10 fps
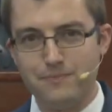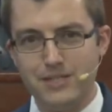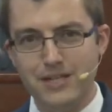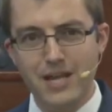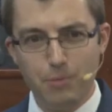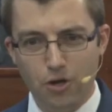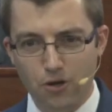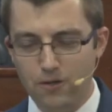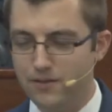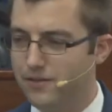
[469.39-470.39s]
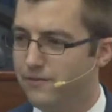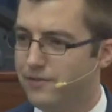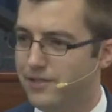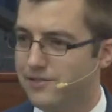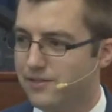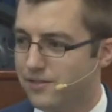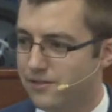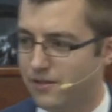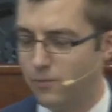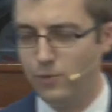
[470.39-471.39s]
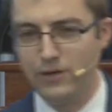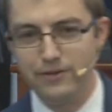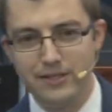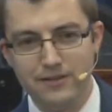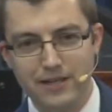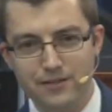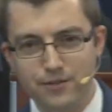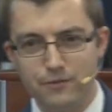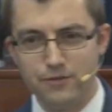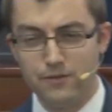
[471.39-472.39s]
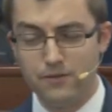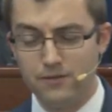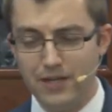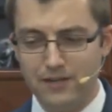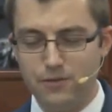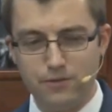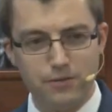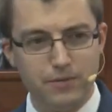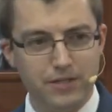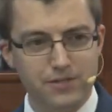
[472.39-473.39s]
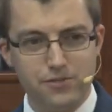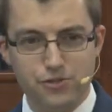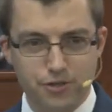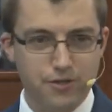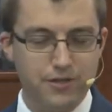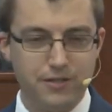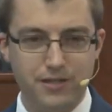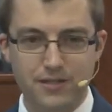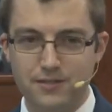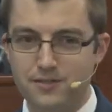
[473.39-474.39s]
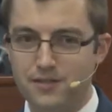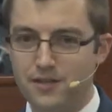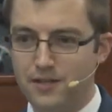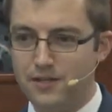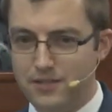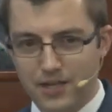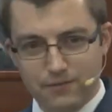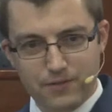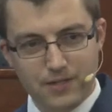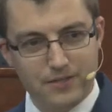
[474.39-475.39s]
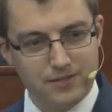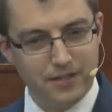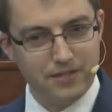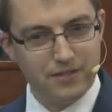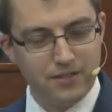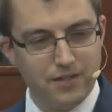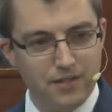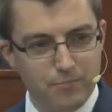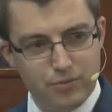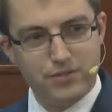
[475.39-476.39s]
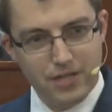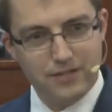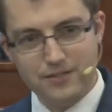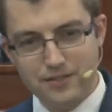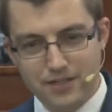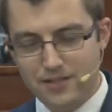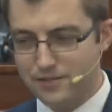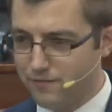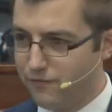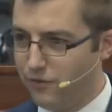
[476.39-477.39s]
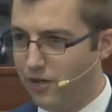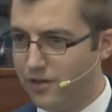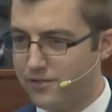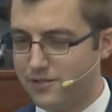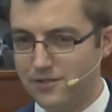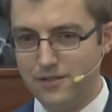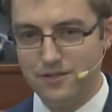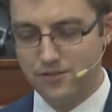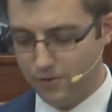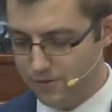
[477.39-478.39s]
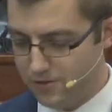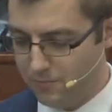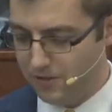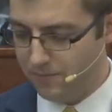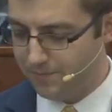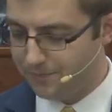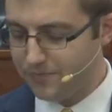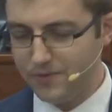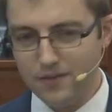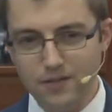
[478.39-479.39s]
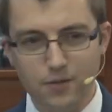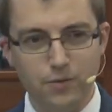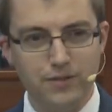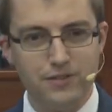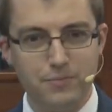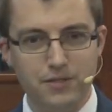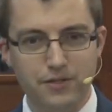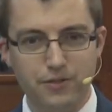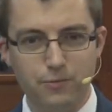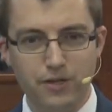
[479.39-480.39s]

Nabal of he's a, a wealthy landover landowner, but he's a jerk, and he's David has kind of protected his flocks and his herdsmen while he's been on the